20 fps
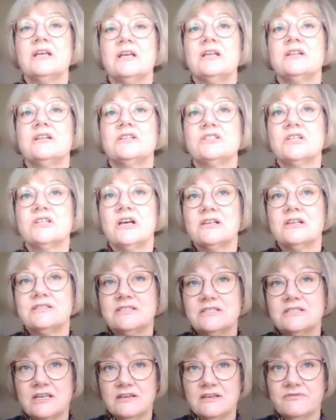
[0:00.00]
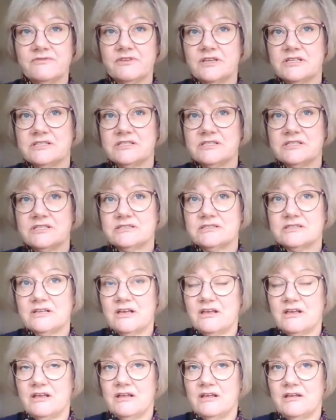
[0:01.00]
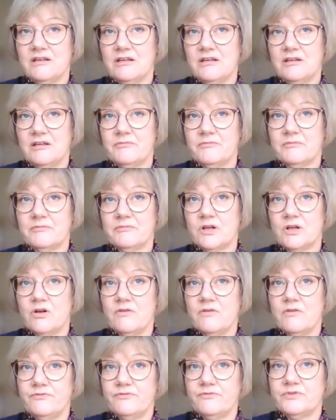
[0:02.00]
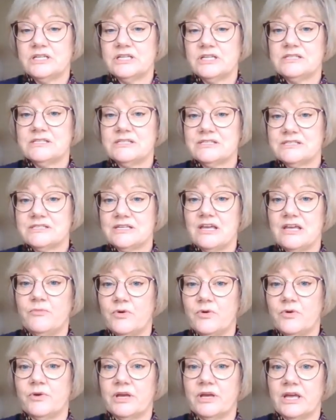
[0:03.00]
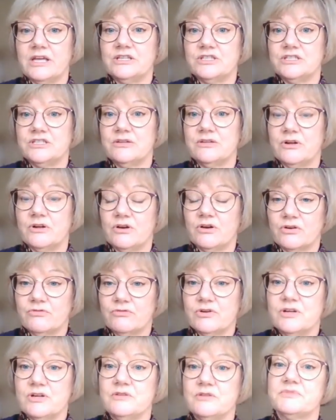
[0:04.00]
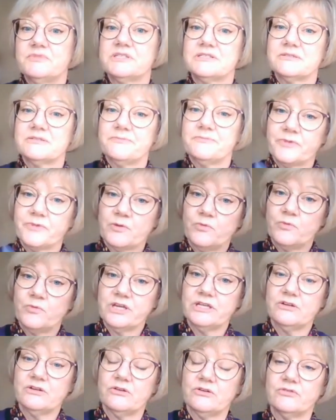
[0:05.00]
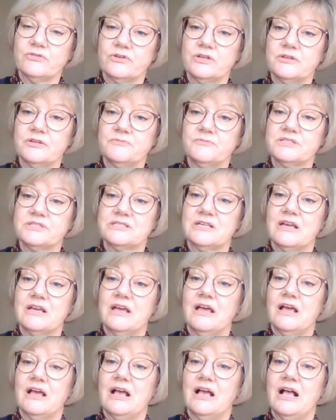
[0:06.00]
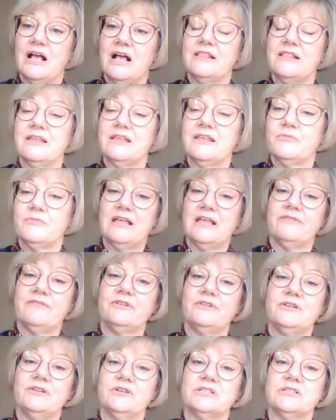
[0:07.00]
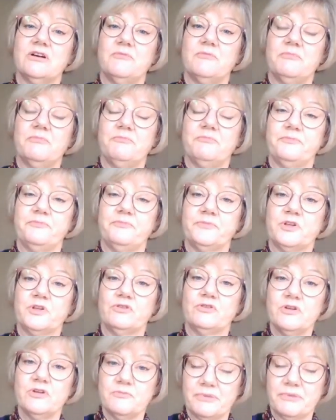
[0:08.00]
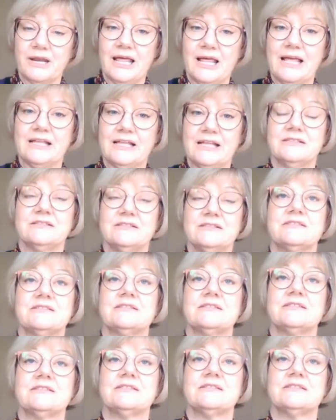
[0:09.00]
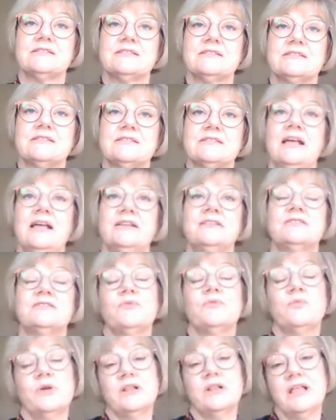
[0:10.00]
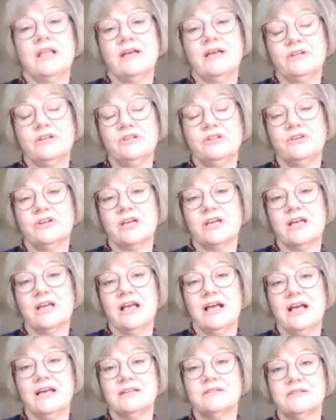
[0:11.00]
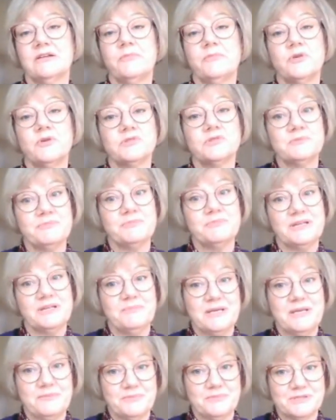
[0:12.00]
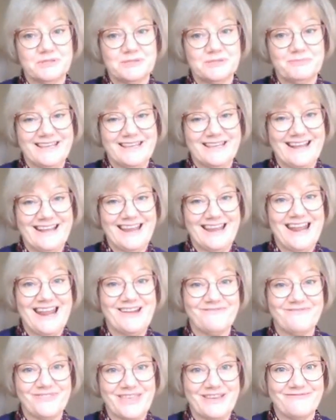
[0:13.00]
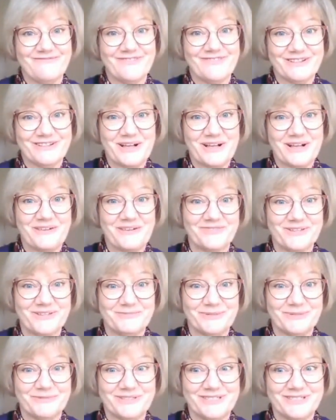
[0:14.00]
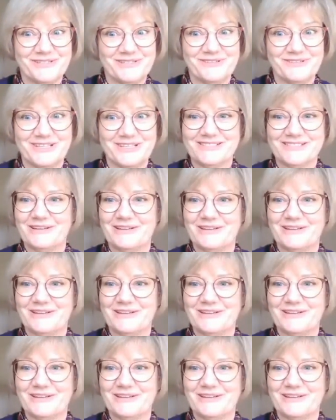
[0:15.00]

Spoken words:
just to give us some confidence in what we're going to do in our groups, work in our groups, and then we'll have a look at our group plans, and we'll have a look at possibly people speaking if they feel comfortable with doing so.